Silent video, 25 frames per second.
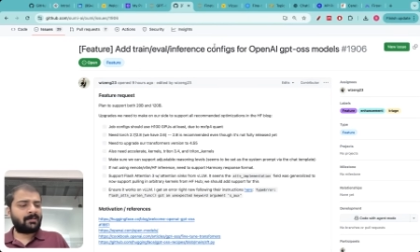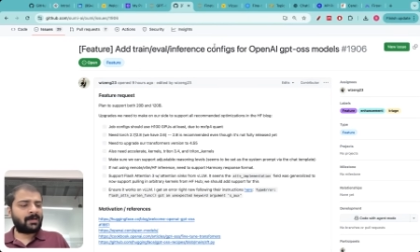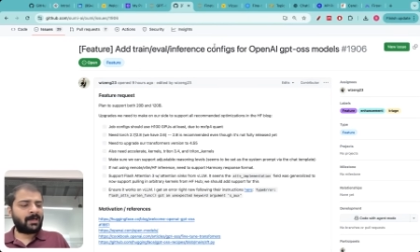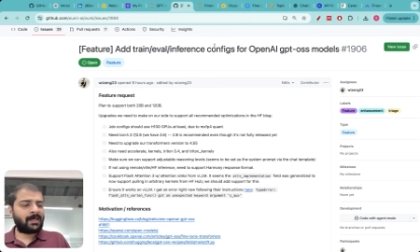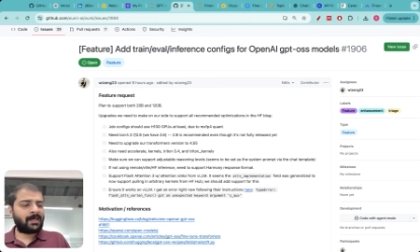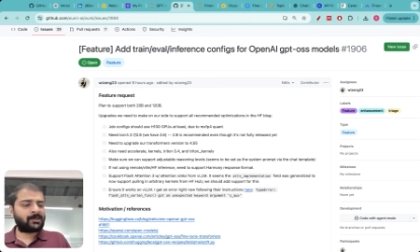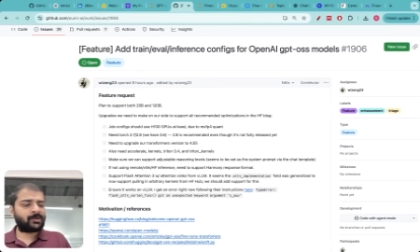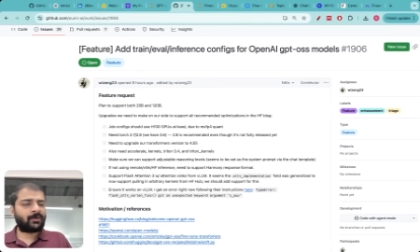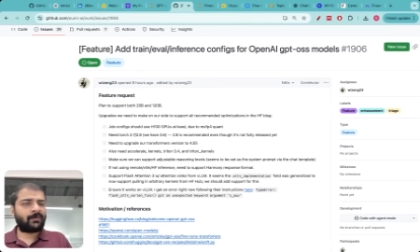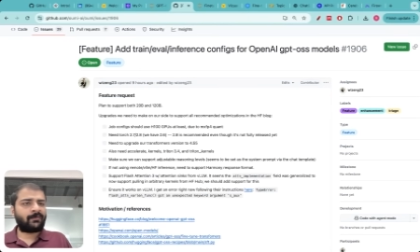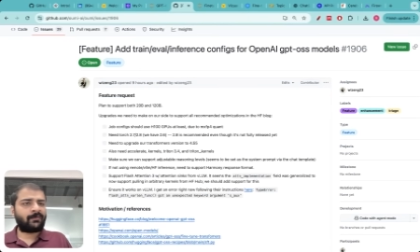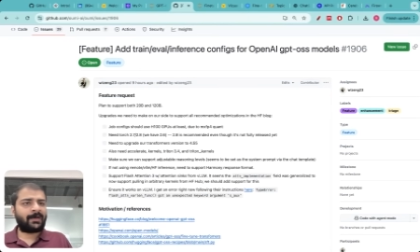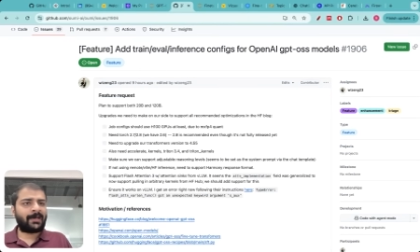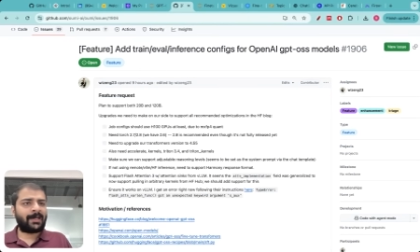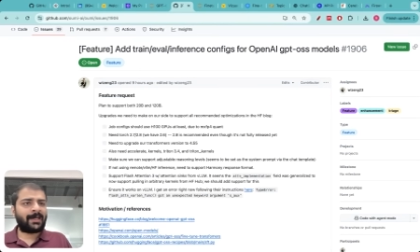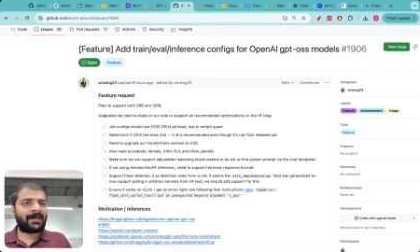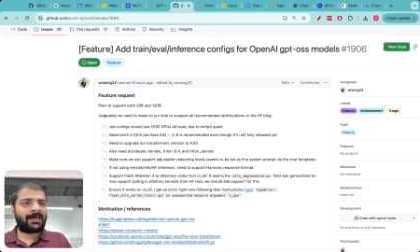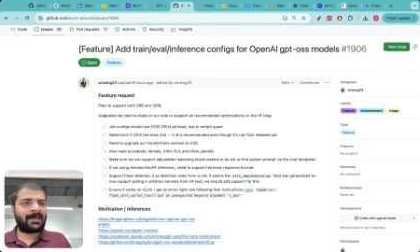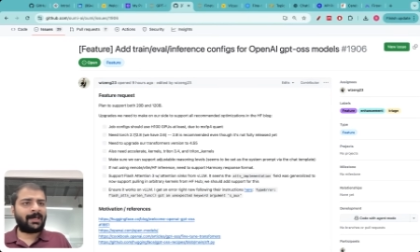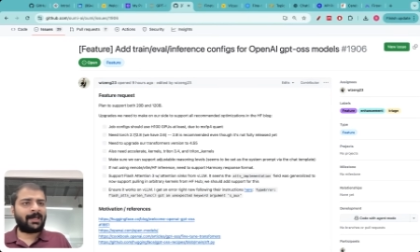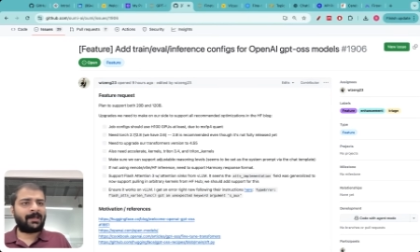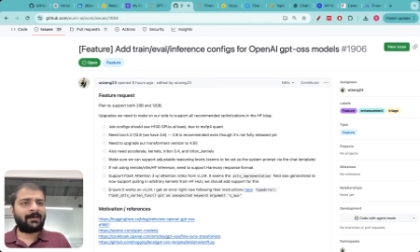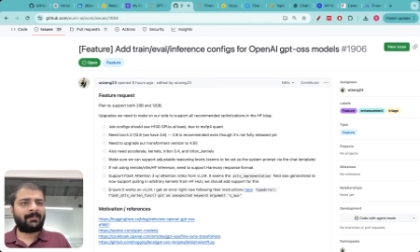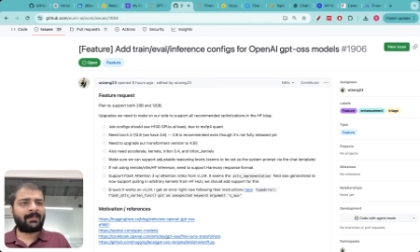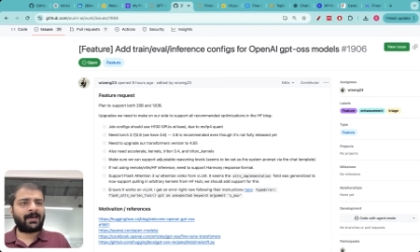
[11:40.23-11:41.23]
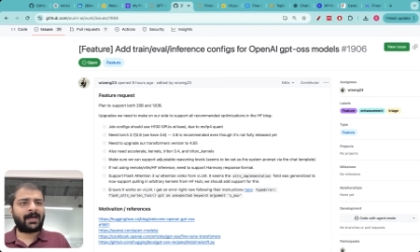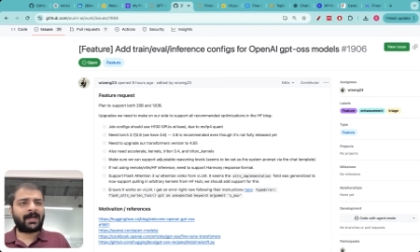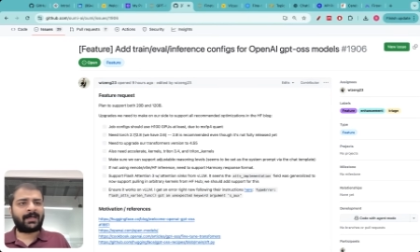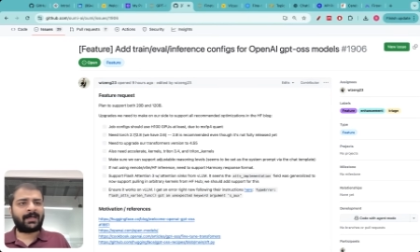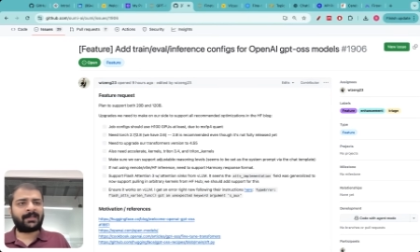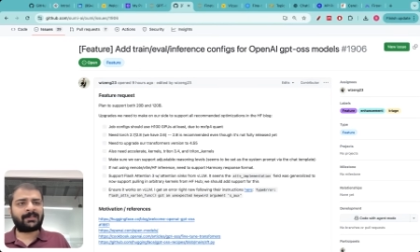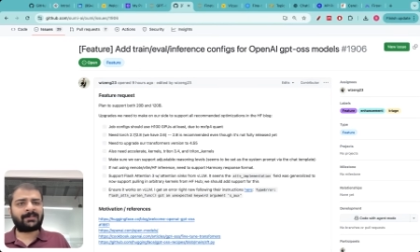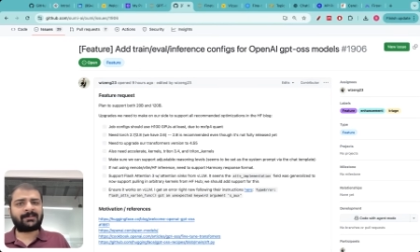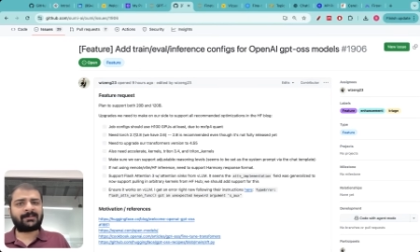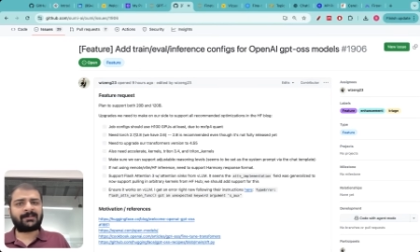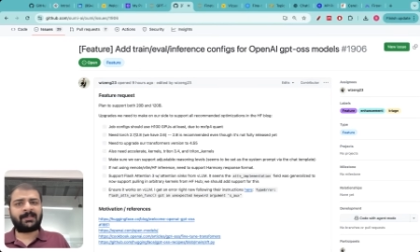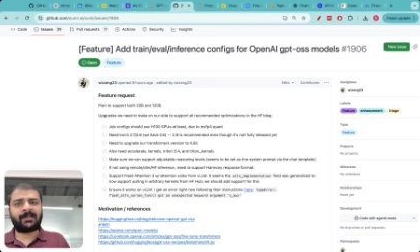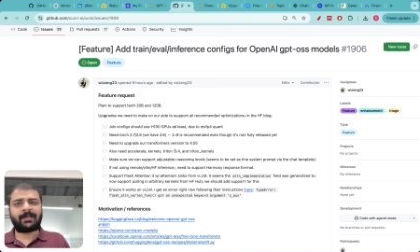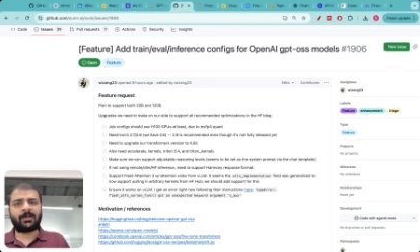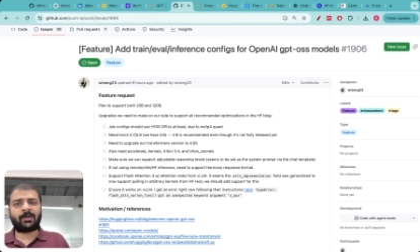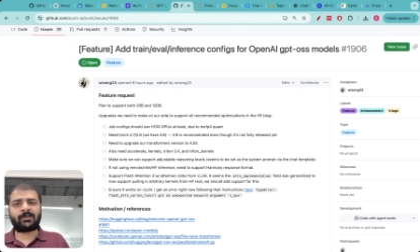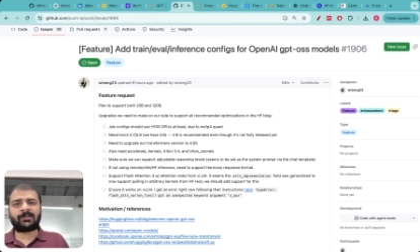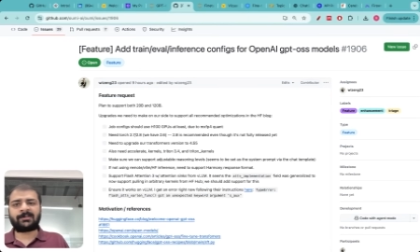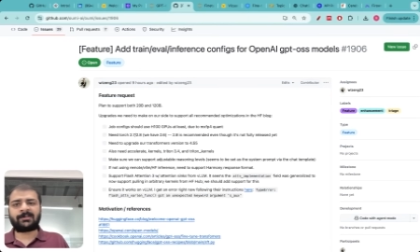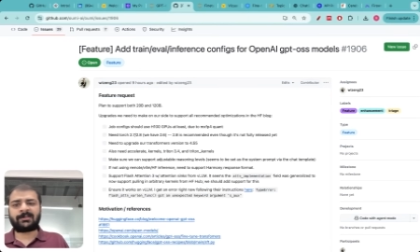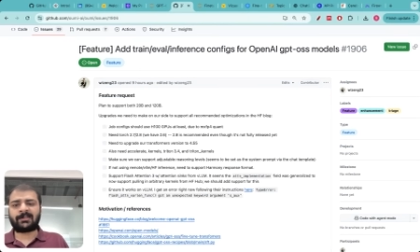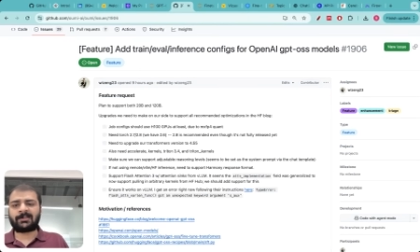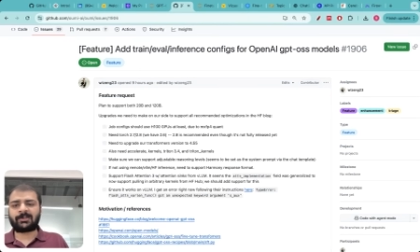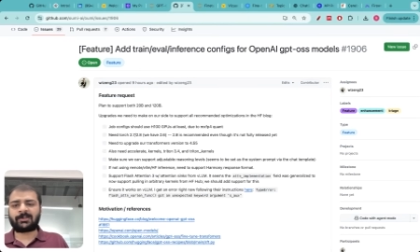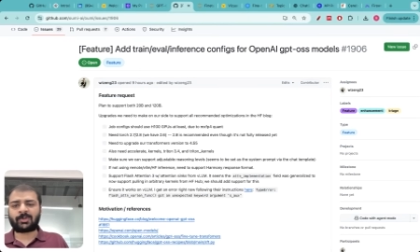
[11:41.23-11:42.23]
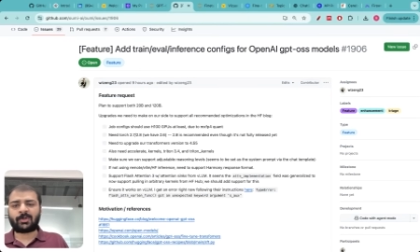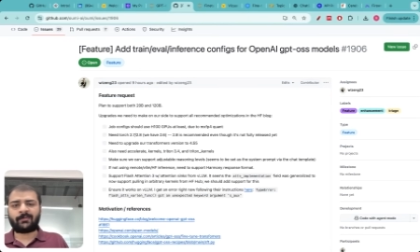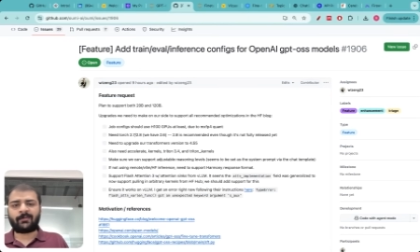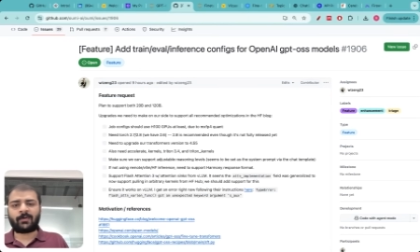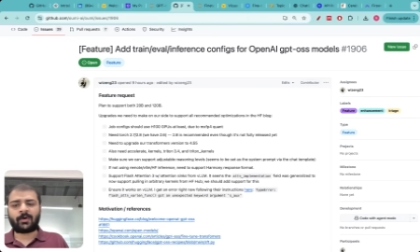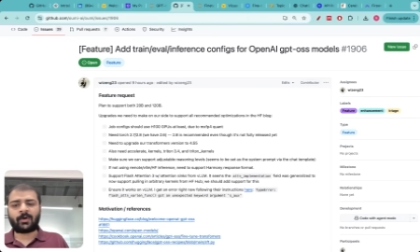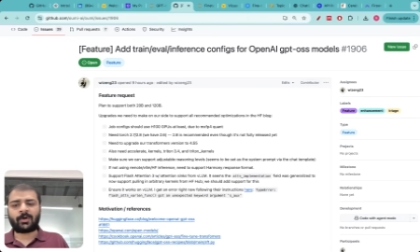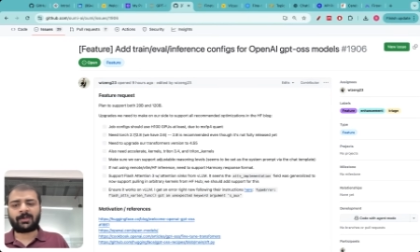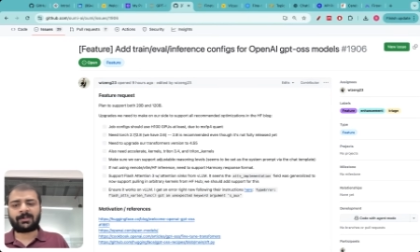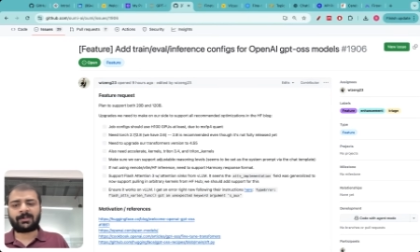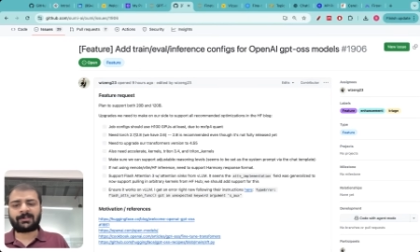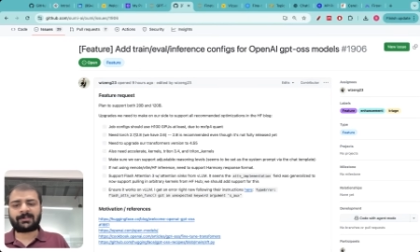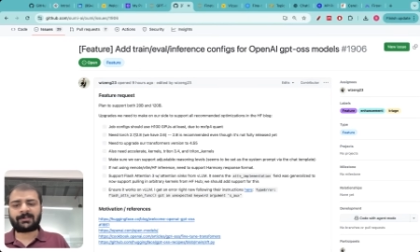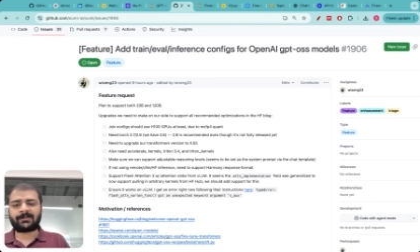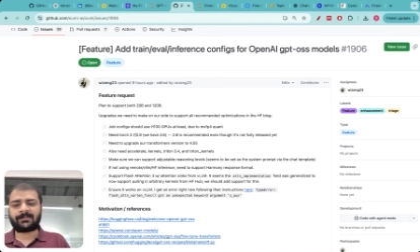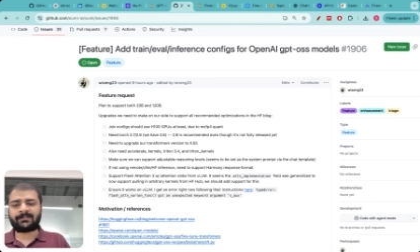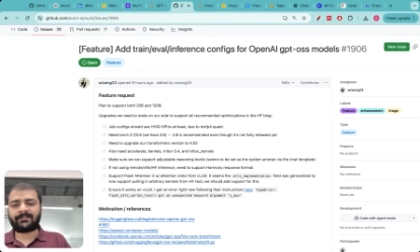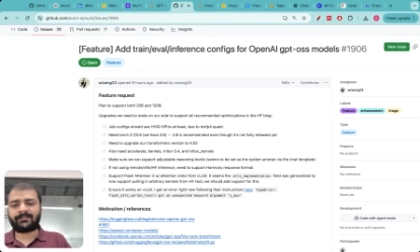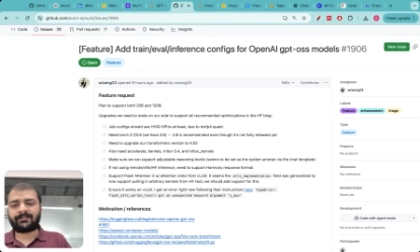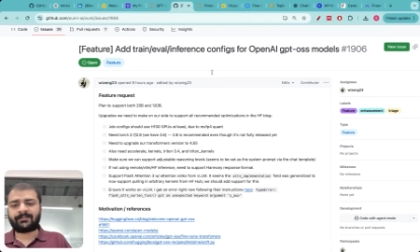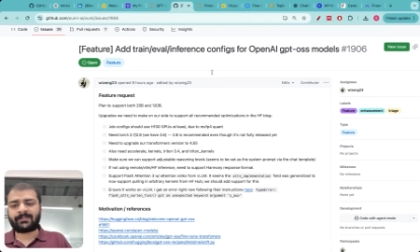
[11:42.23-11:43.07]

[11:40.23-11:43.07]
as of 10 a.m. IST on 6th of August.